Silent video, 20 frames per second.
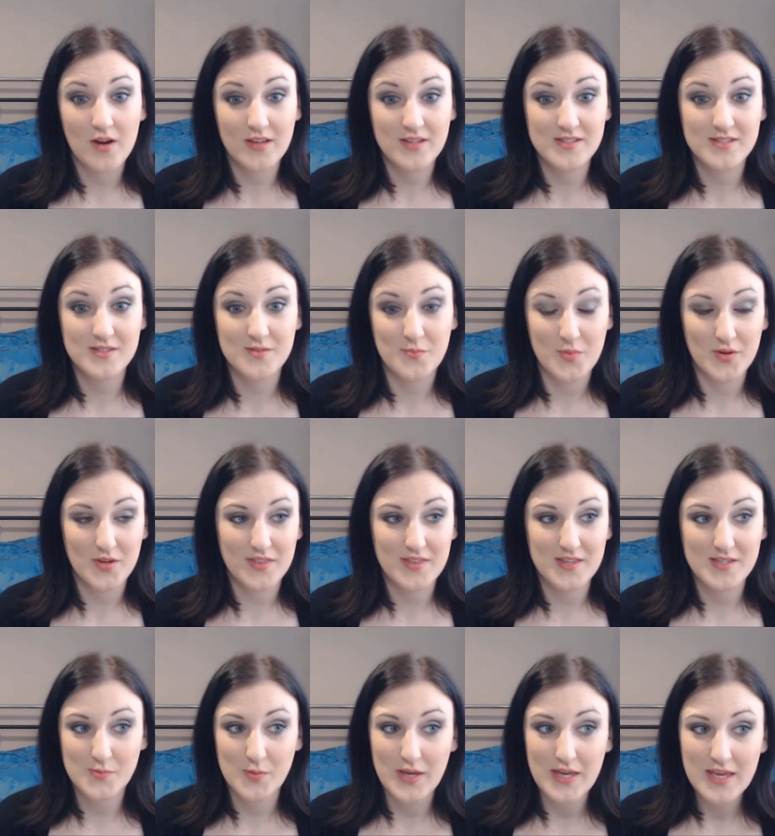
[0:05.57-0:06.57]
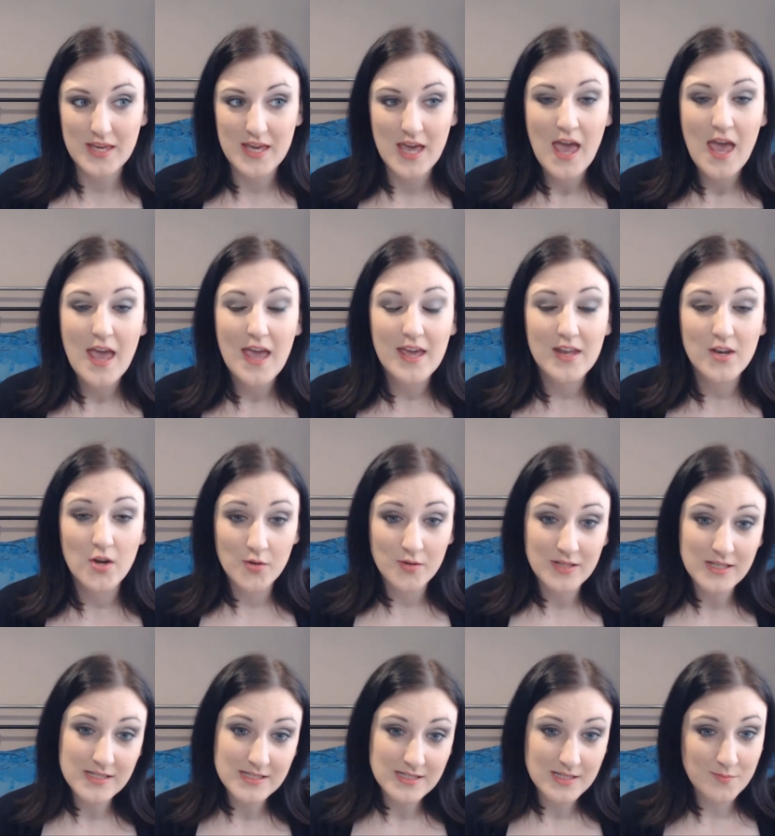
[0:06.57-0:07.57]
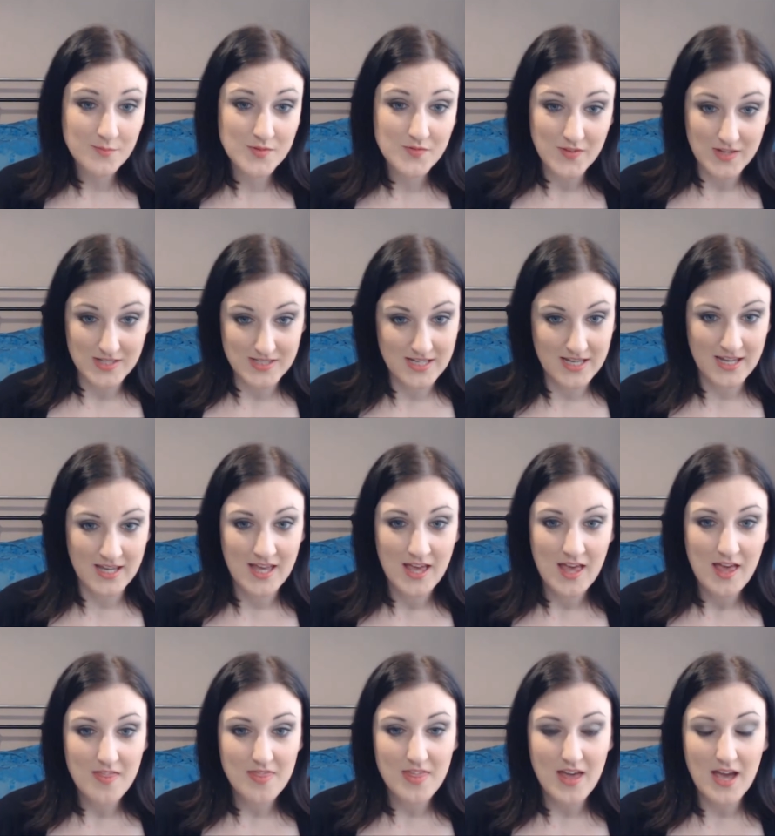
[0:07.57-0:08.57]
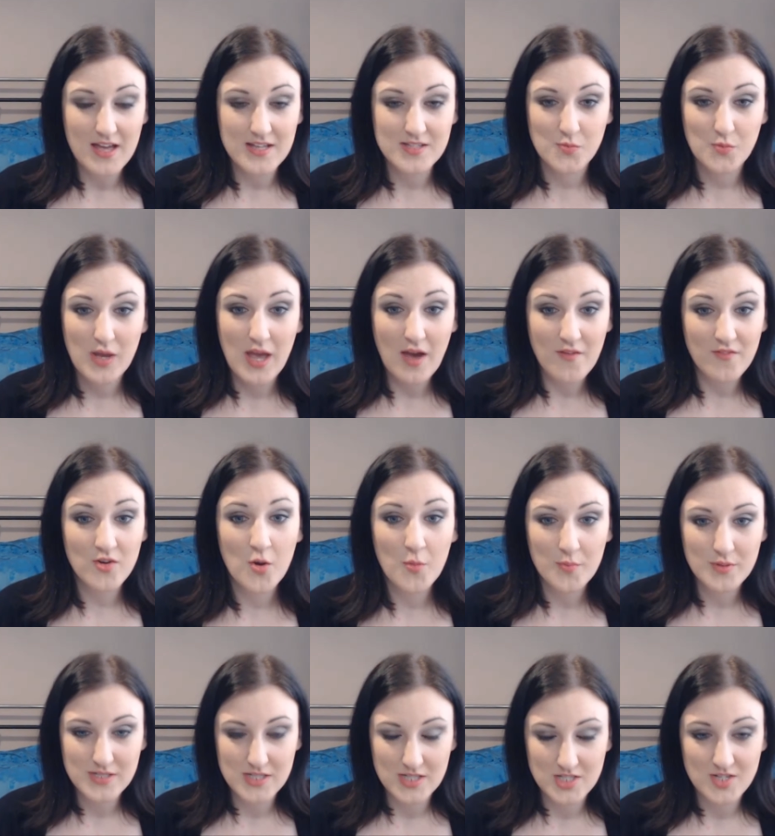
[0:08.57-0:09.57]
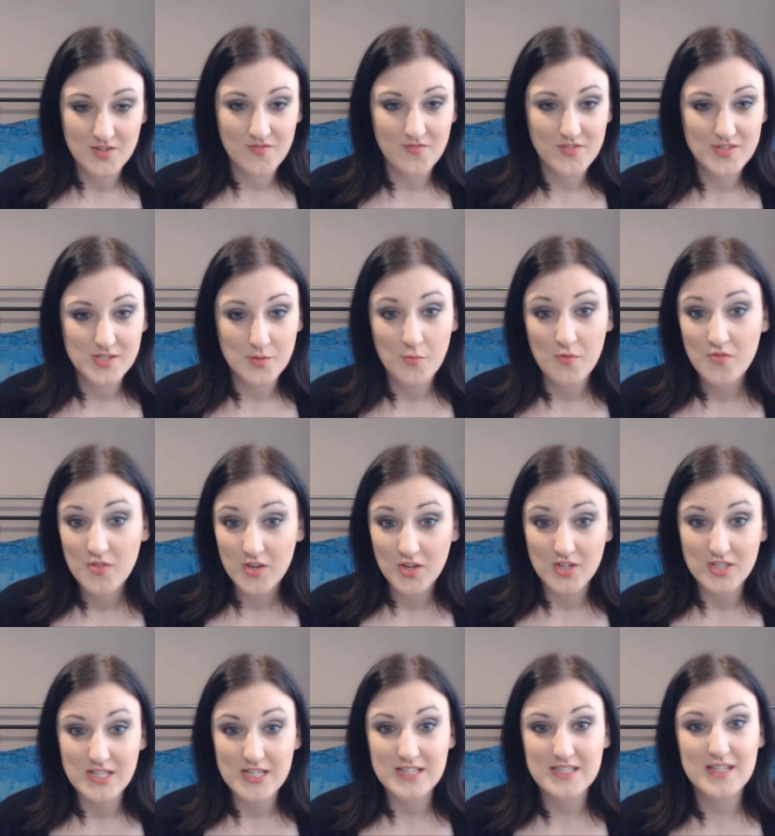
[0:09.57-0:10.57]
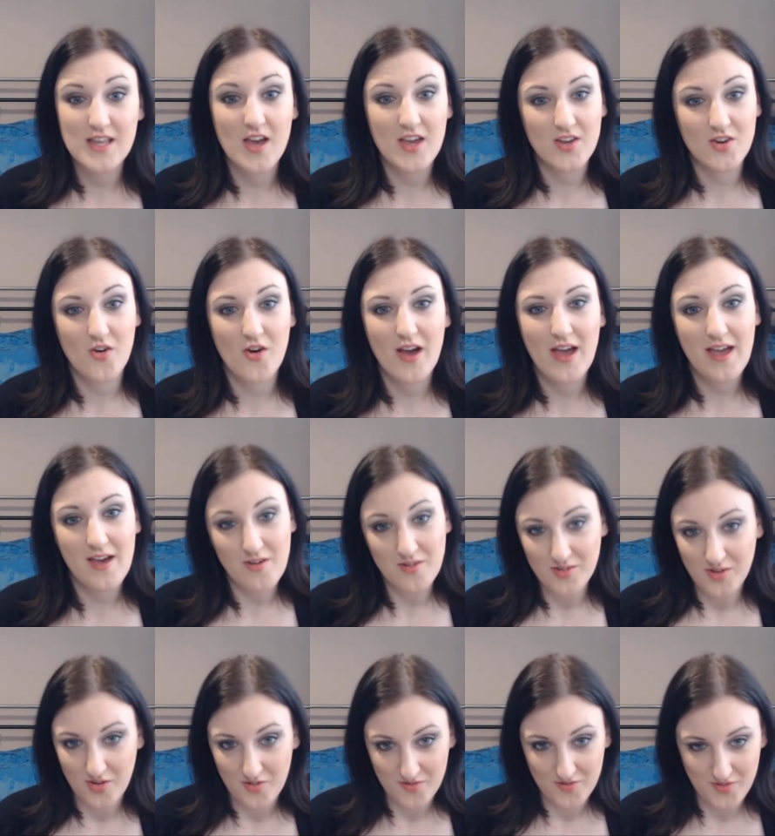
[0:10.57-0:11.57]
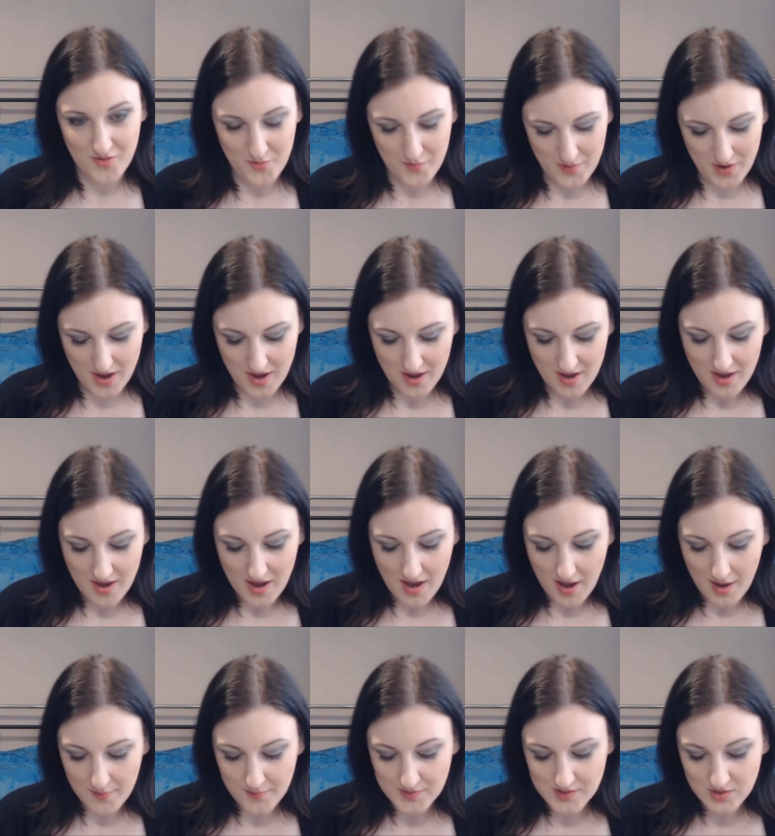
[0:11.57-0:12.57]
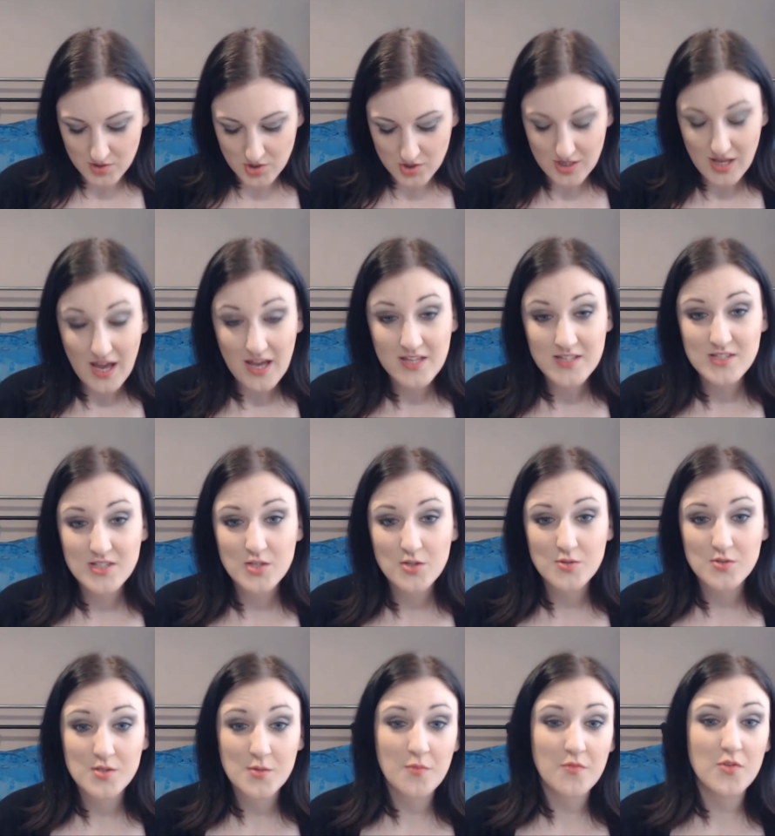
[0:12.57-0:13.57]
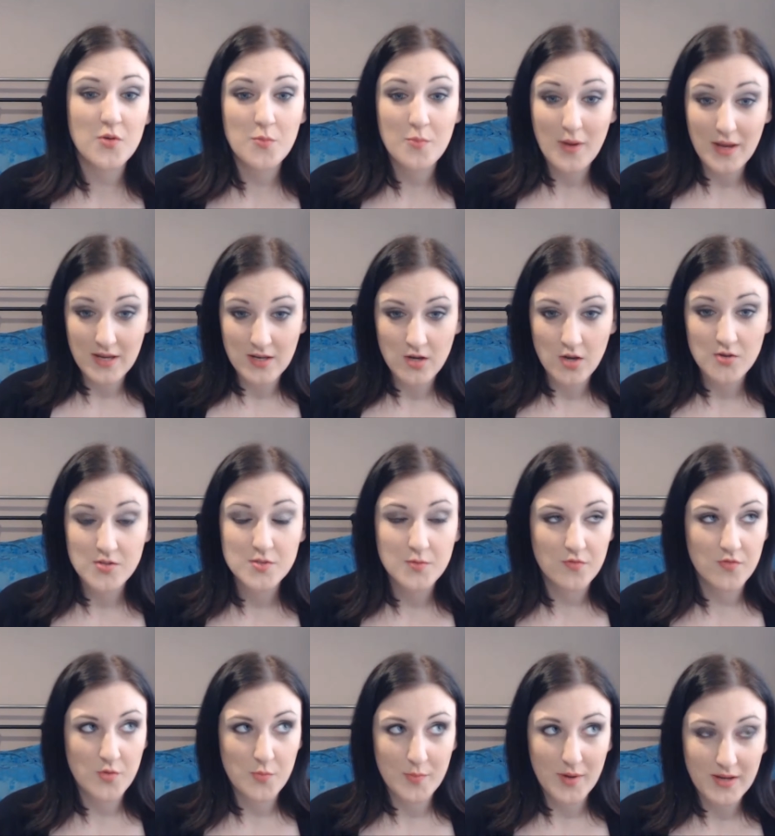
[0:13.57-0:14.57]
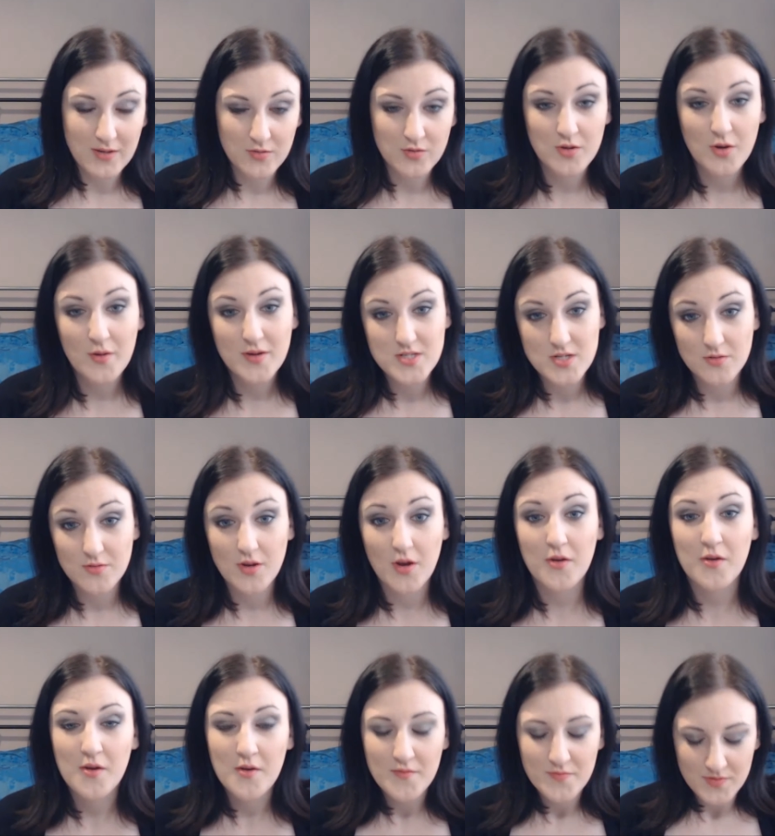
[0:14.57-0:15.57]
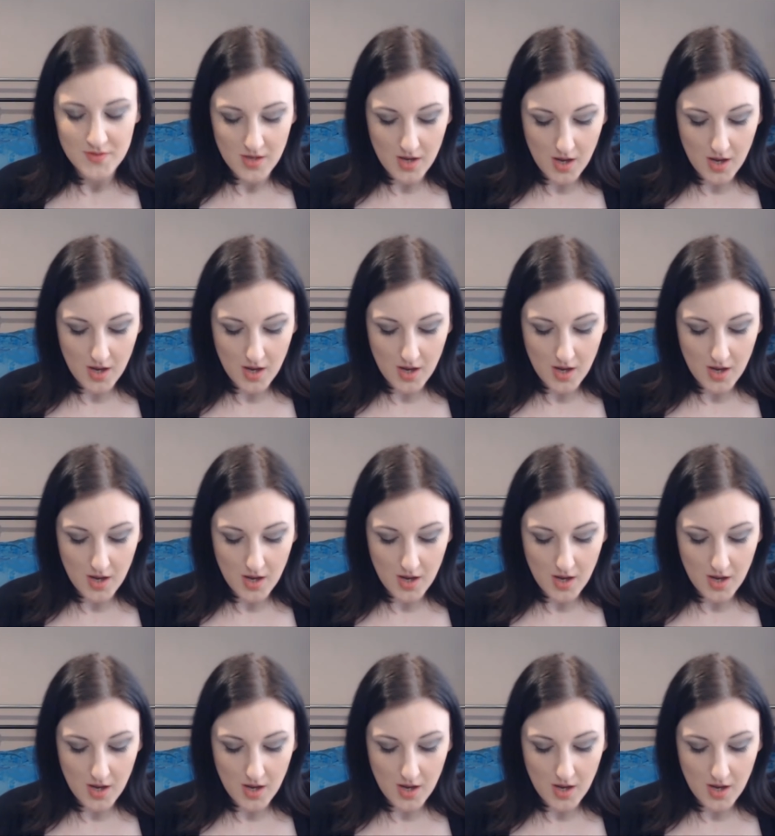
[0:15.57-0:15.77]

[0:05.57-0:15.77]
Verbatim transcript: Markinson book this week, it only seems fitting that we have a competition for some of the goodies that I got at Elcon from her. Um, so she, as you, some of you may know, some of you may not know, I don't know,